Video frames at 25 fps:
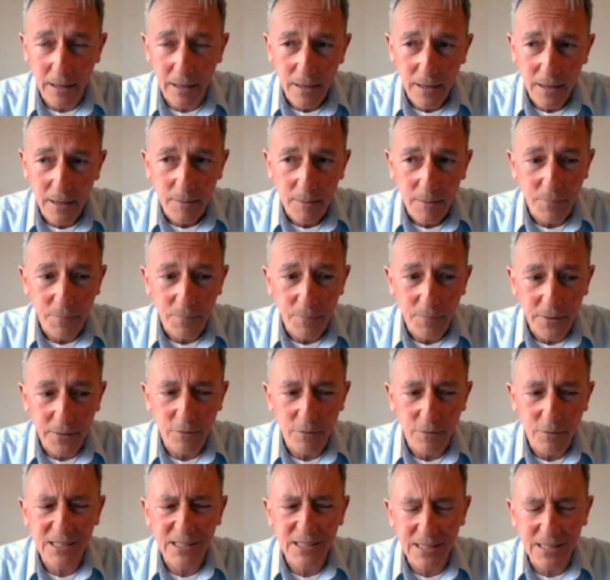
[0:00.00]
But there is
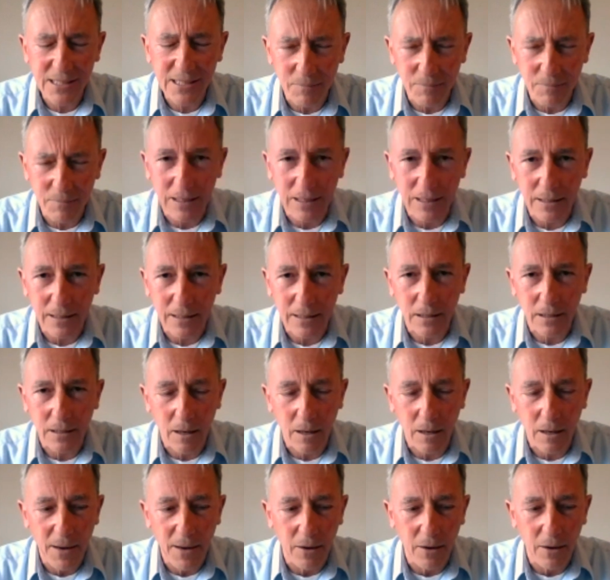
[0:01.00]
something
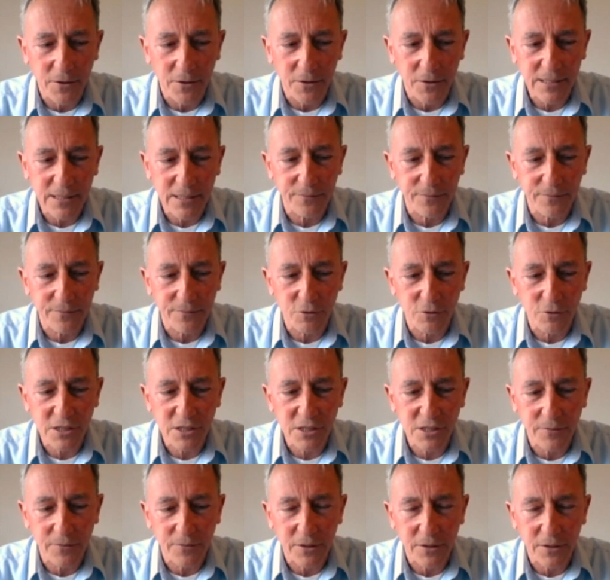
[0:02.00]
about the
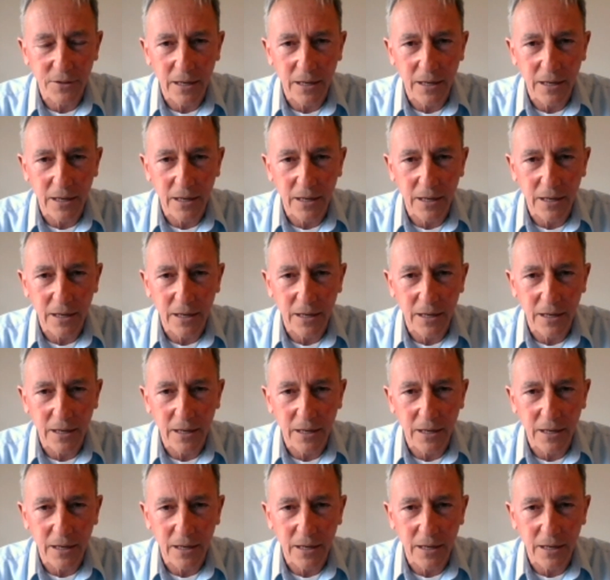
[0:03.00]
747,